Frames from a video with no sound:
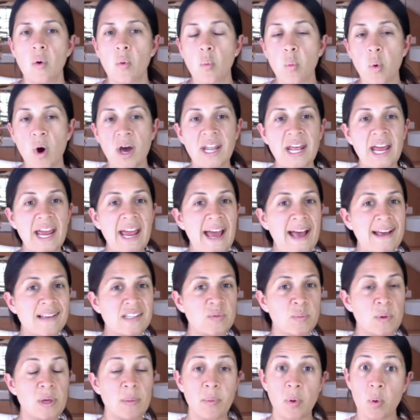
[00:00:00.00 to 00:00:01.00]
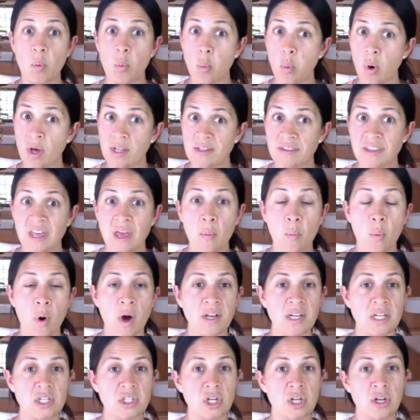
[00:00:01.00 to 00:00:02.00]
what I asked people what they
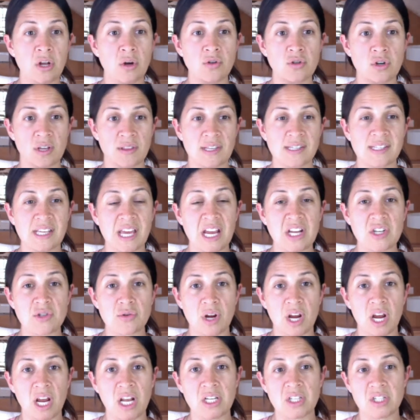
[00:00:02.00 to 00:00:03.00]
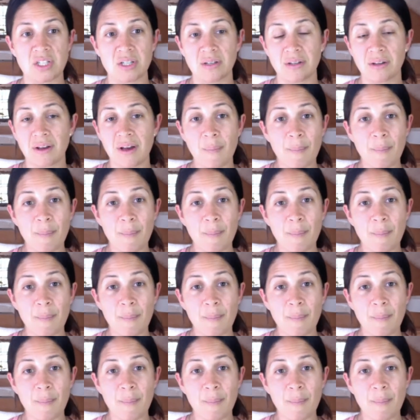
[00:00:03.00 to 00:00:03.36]
wanted to know during this age range,